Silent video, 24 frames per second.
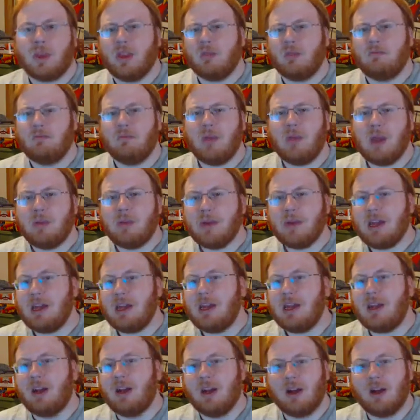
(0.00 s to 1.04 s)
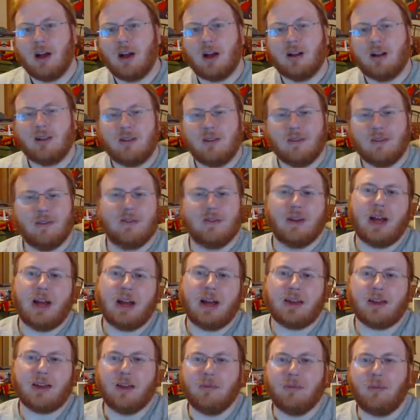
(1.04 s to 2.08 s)
Maybe at
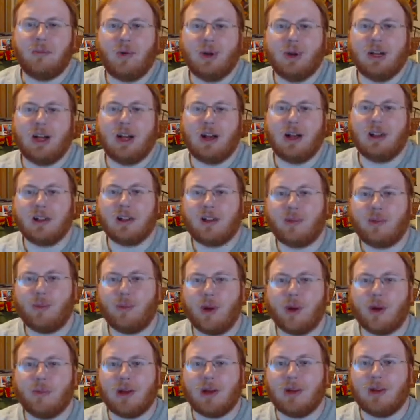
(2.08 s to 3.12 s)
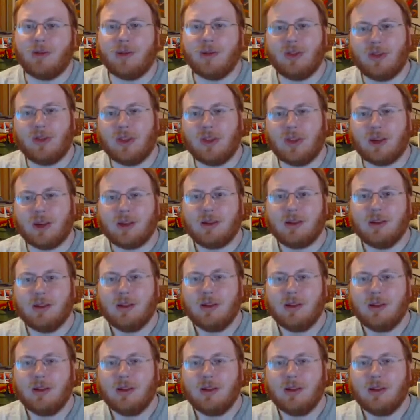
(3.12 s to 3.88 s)
some point I'll experiment with the